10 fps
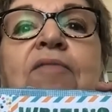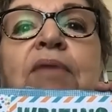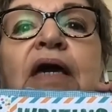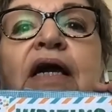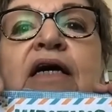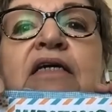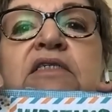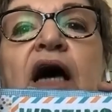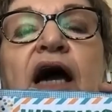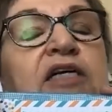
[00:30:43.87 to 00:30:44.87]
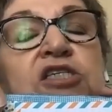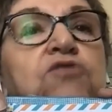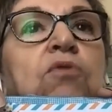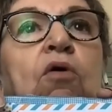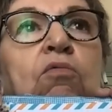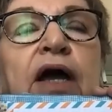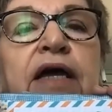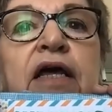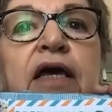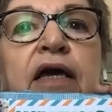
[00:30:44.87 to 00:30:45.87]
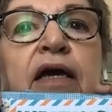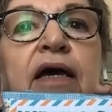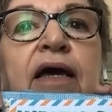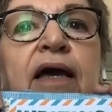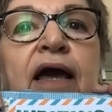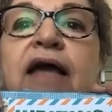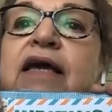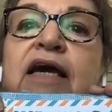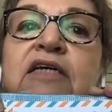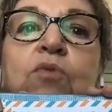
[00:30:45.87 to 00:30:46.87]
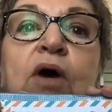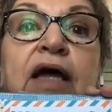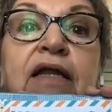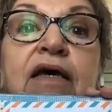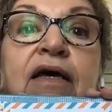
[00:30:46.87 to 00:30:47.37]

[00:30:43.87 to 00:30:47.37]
because I just wrote writing, and guess what?